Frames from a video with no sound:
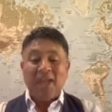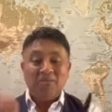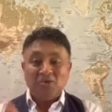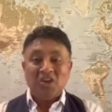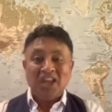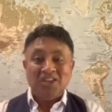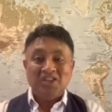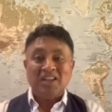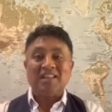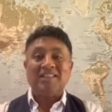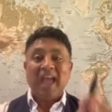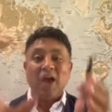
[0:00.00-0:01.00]
game changing
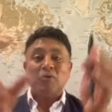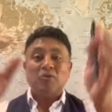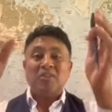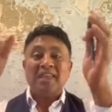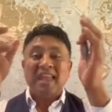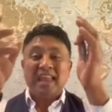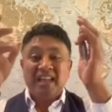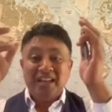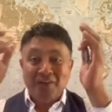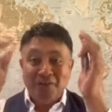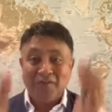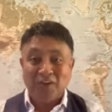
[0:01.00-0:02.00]
is down to the
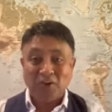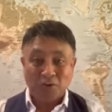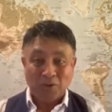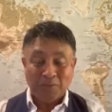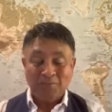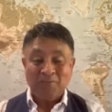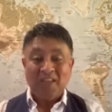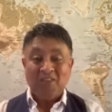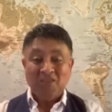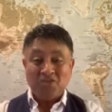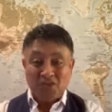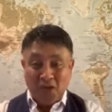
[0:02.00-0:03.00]
individual.
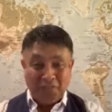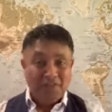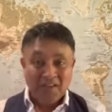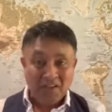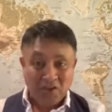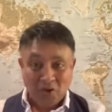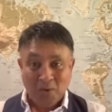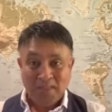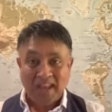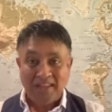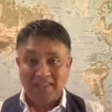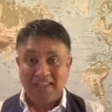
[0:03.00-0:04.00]
It's nothing to do with
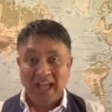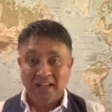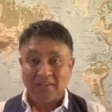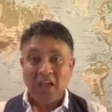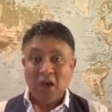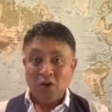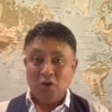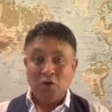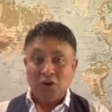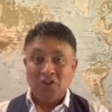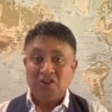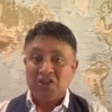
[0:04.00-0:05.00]
anything else. You
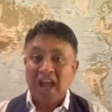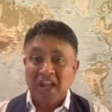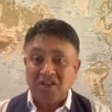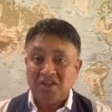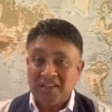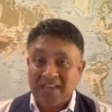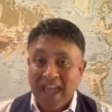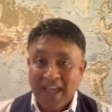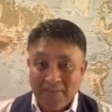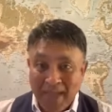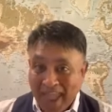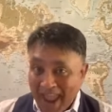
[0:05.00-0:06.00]
can change the
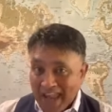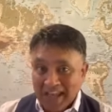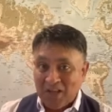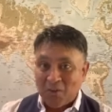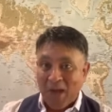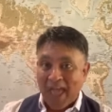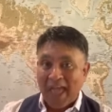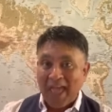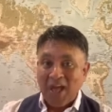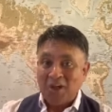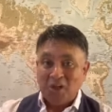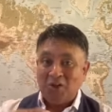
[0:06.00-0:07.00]
game anywhere.
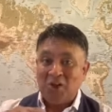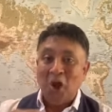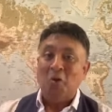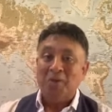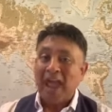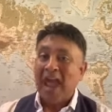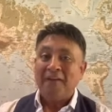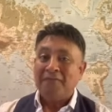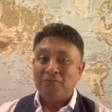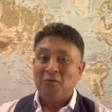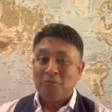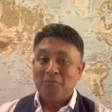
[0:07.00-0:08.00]
You don't
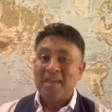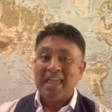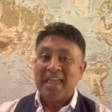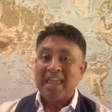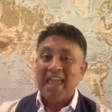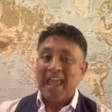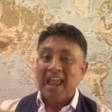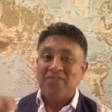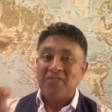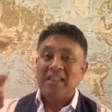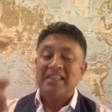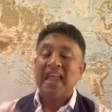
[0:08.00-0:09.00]
have to be
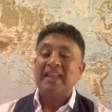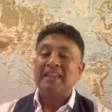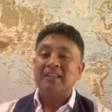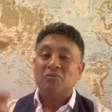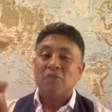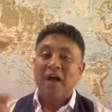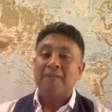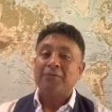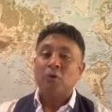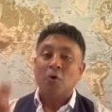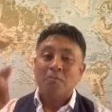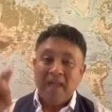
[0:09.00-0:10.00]
in the latest ground
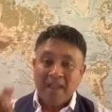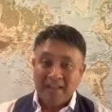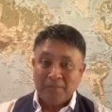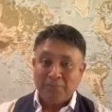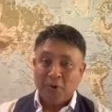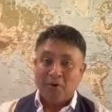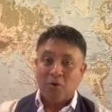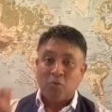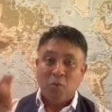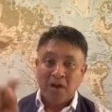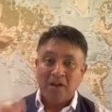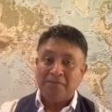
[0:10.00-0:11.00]
floor, amazing product,
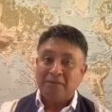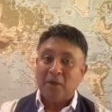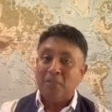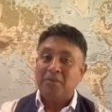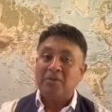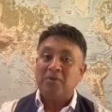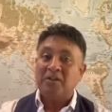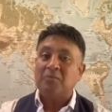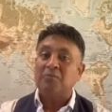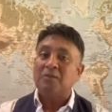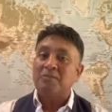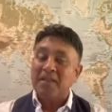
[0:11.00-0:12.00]
wonderful opportunity
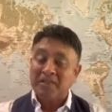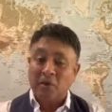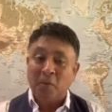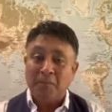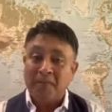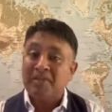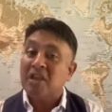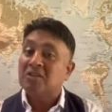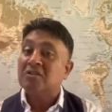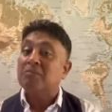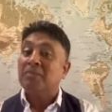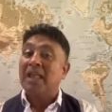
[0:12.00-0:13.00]
with the best
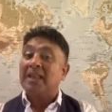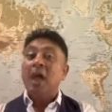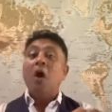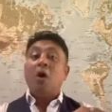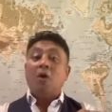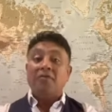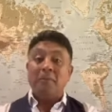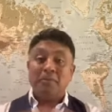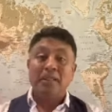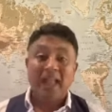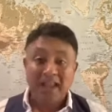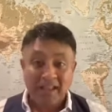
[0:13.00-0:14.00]
compensation plan on the
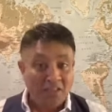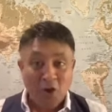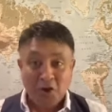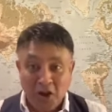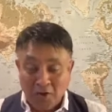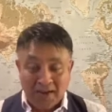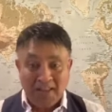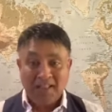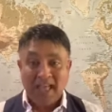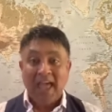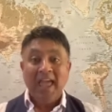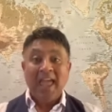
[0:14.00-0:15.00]
planet. No, you don't need
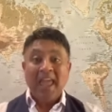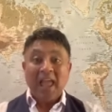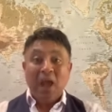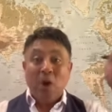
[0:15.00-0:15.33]
that.